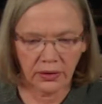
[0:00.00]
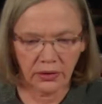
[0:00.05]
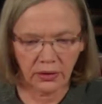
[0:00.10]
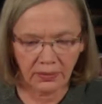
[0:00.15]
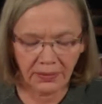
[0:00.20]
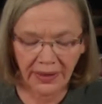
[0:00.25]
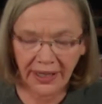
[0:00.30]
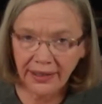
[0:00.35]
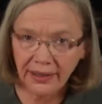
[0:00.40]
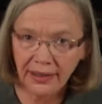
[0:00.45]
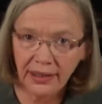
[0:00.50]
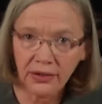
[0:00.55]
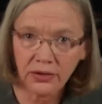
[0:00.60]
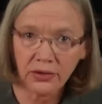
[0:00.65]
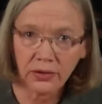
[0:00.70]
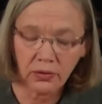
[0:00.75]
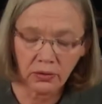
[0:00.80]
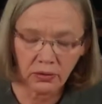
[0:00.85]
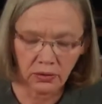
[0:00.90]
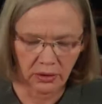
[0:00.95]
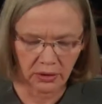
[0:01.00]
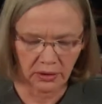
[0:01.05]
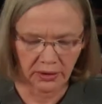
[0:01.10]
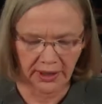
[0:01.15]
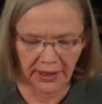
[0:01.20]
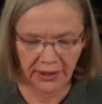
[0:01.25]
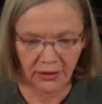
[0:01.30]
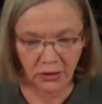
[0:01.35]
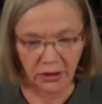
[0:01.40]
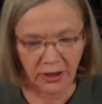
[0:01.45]
You might need to call on
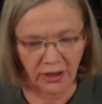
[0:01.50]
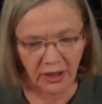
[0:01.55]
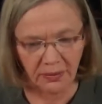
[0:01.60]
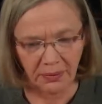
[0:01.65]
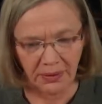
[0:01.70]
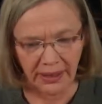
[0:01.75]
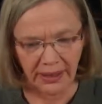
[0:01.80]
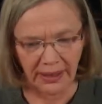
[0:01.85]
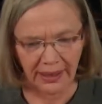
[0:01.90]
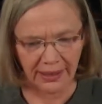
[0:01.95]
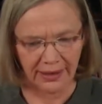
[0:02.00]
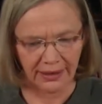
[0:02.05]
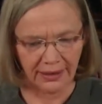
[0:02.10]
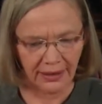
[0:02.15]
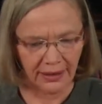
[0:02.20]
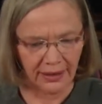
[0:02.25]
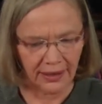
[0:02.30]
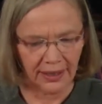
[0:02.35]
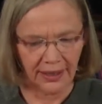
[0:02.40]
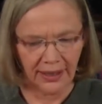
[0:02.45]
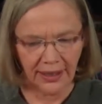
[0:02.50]
extra help like I did.